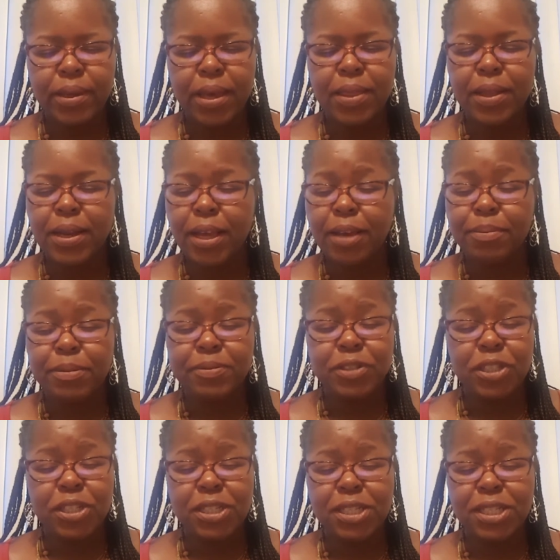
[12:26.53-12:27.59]
In the name of
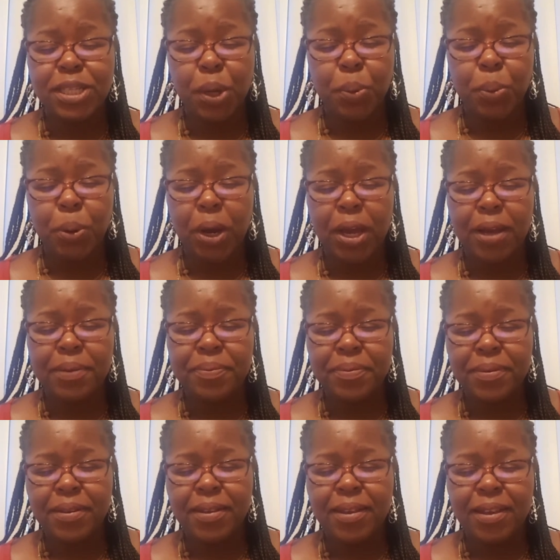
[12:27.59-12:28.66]
Jesus, I pray.
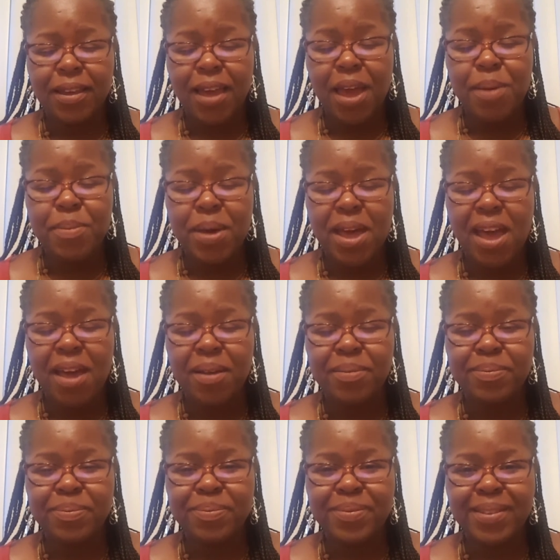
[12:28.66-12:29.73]

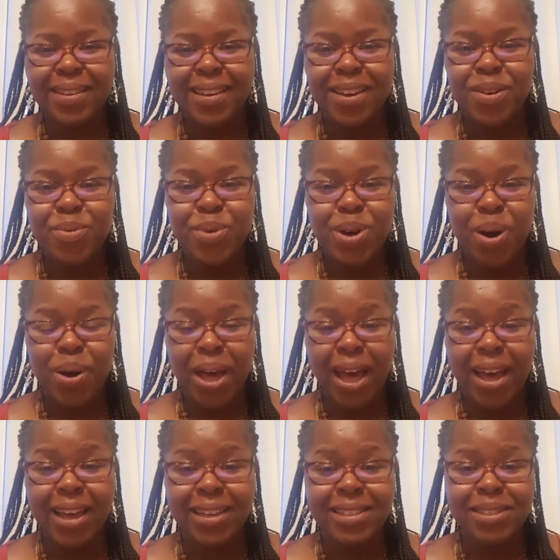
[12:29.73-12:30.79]
Amen. Well,
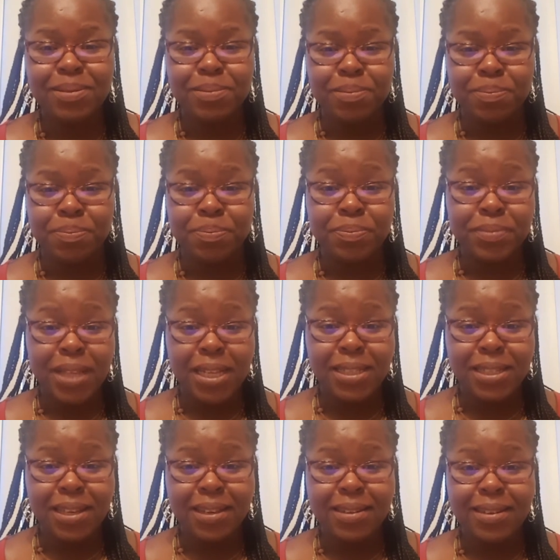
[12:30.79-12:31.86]
guys,
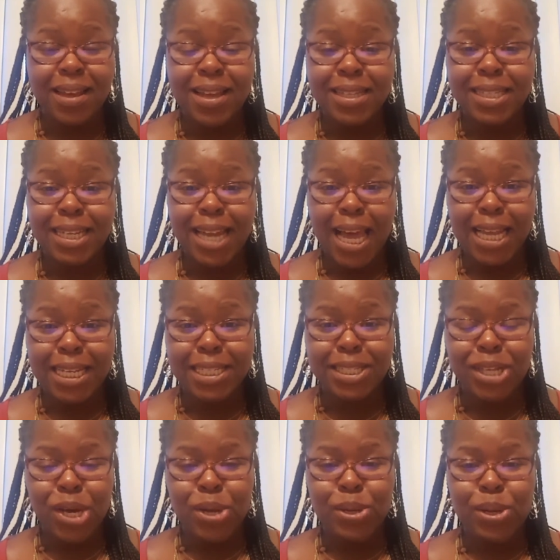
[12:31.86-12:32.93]
that's it. Delilah's
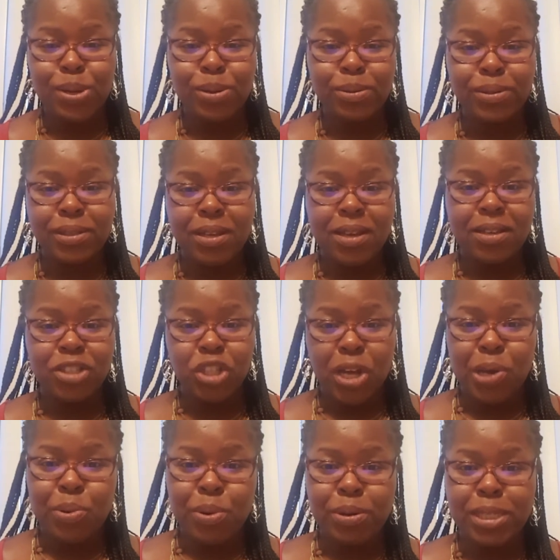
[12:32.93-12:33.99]
Downloads,
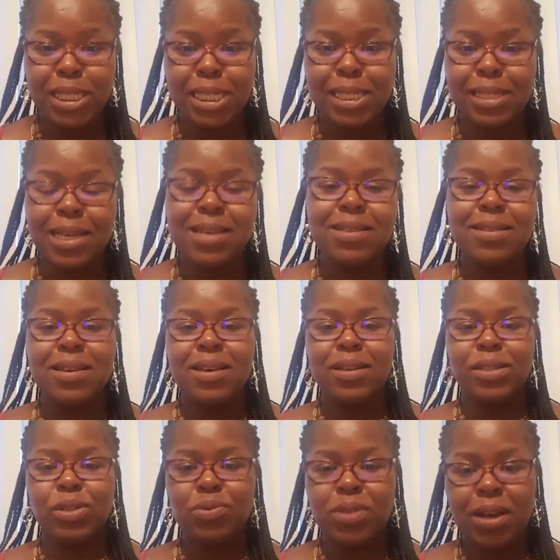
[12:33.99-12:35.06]
January 16,
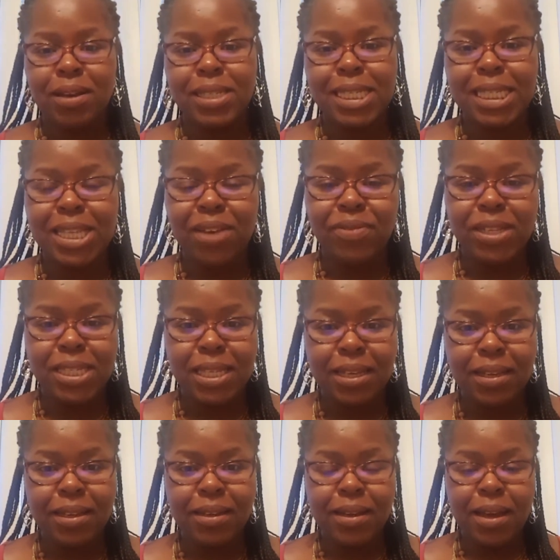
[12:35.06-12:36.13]

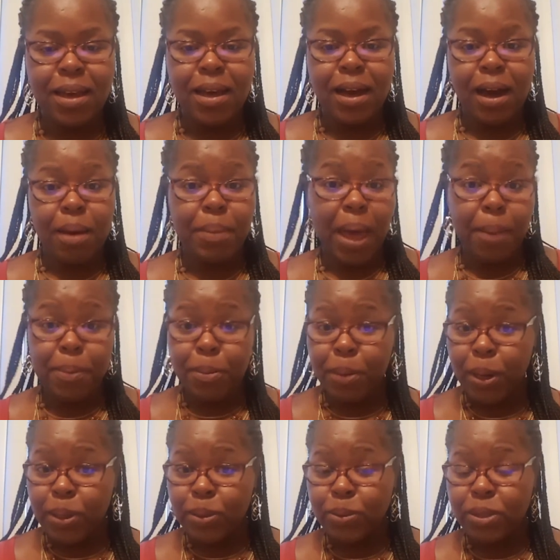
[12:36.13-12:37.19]
2017. Um, happy
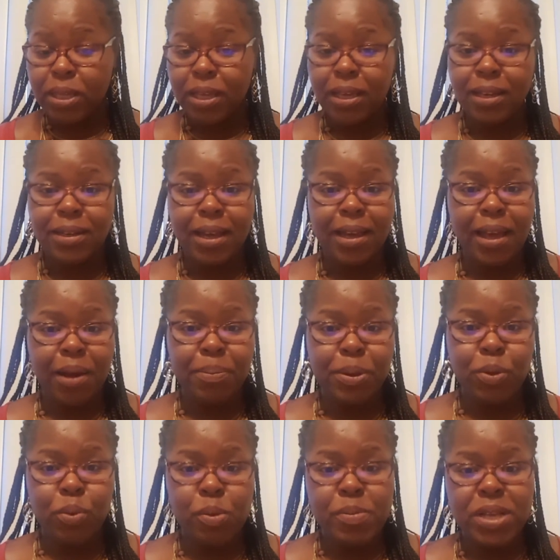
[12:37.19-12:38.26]
Martin Luther King Day. I'd
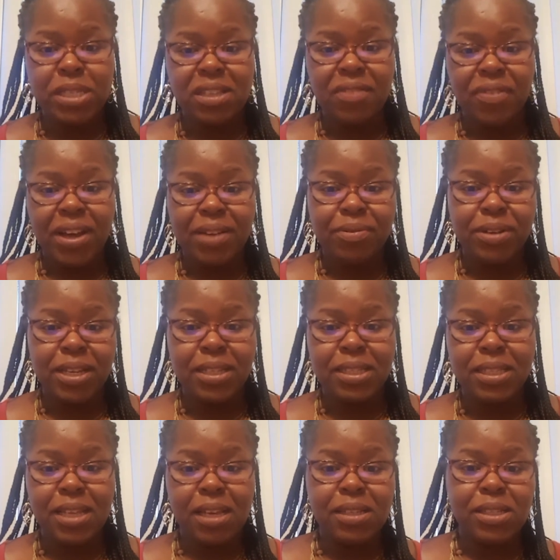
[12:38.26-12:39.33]
be remiss if I
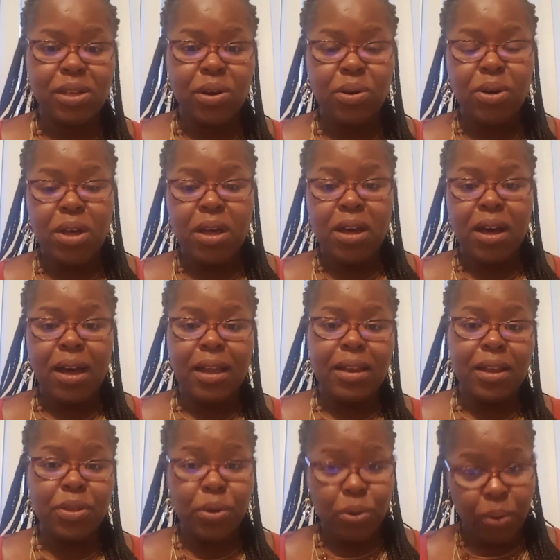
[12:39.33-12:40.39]
didn't say so.
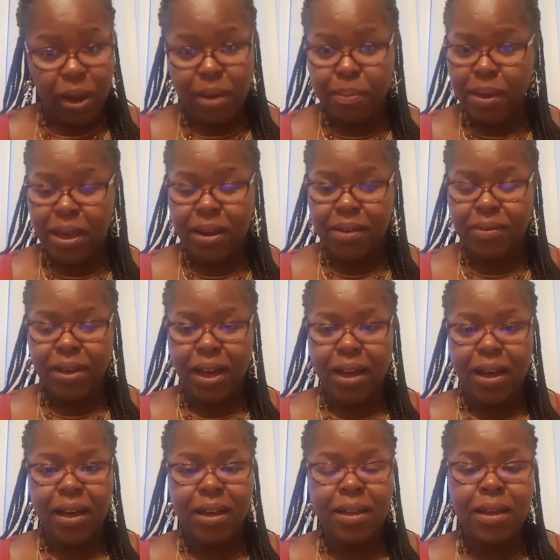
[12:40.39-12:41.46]
Another great man of
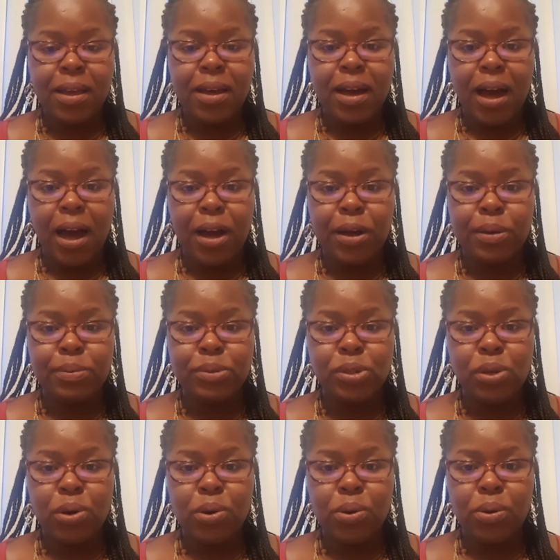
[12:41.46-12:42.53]
God. Um,
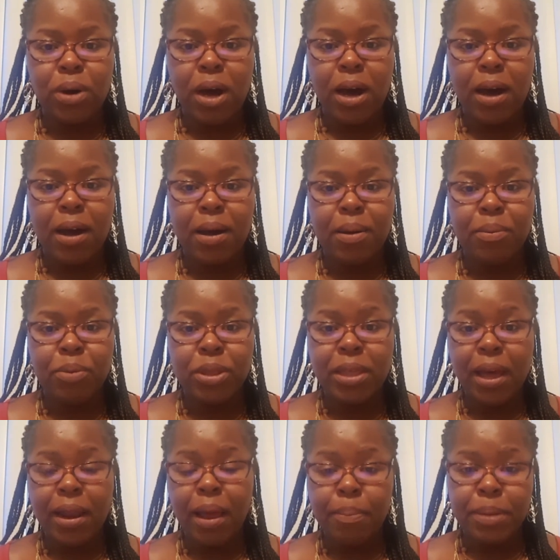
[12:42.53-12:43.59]
so um, with
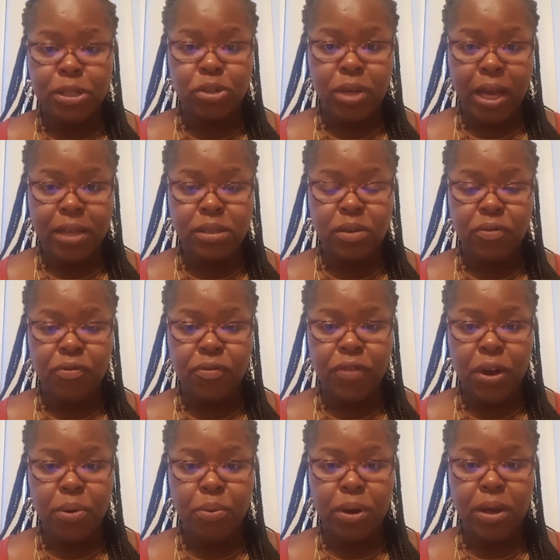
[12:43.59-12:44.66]
that, I bid you guys a
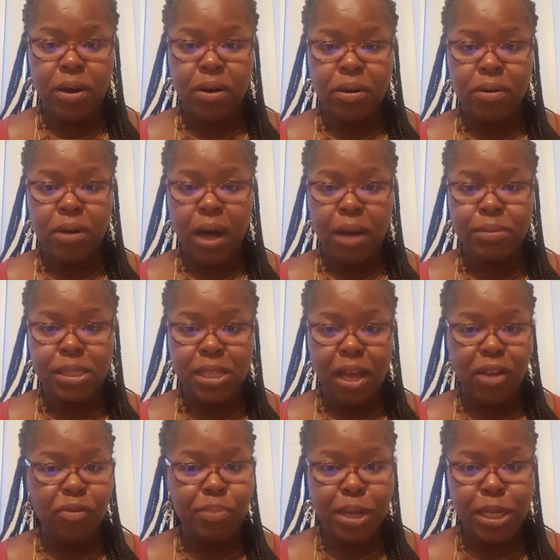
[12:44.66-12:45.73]
farewell. Um,
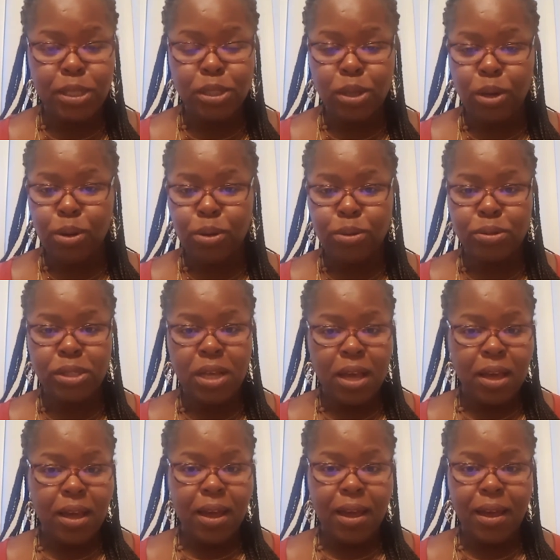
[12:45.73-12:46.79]
save many souls,
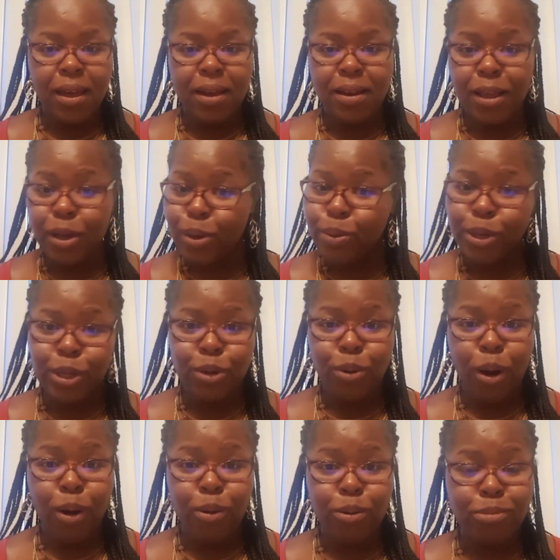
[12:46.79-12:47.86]
and including your
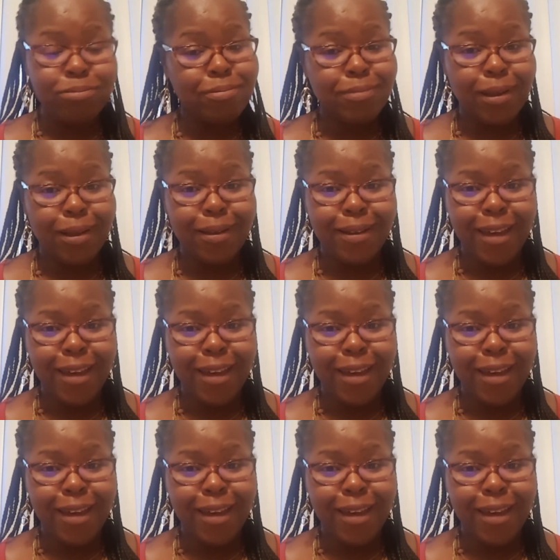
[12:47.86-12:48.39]
own.